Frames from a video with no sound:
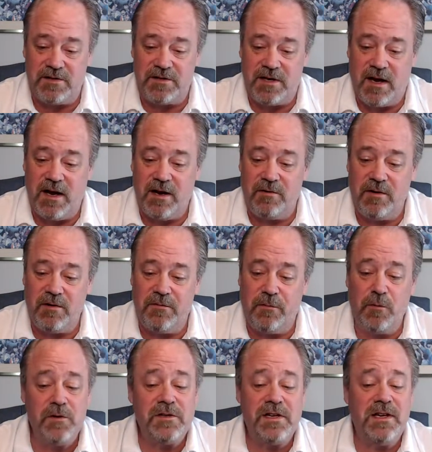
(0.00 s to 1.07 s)
is hiring
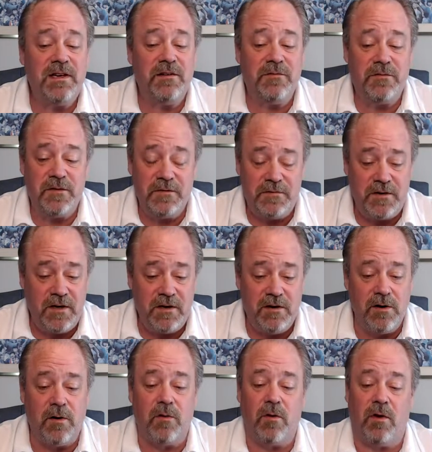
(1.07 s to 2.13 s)
14 and 15
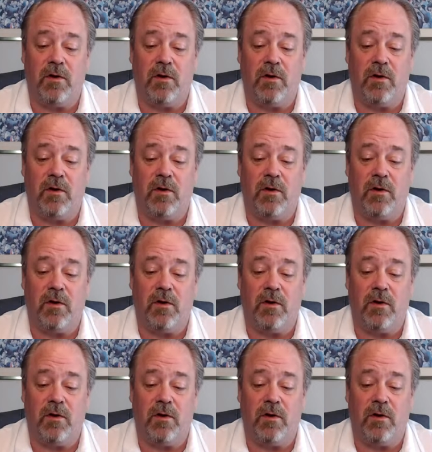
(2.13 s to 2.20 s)
year